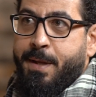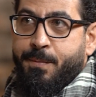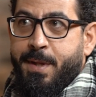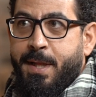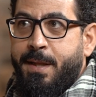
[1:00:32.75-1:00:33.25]

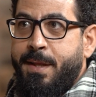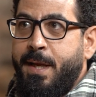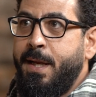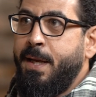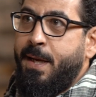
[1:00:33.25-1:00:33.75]
what they
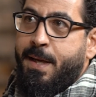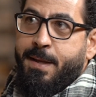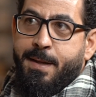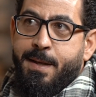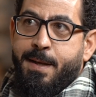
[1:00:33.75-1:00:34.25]
think,
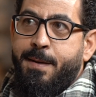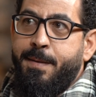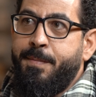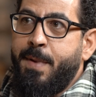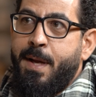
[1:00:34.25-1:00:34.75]

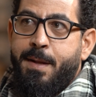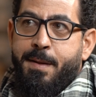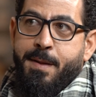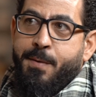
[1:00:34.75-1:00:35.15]
the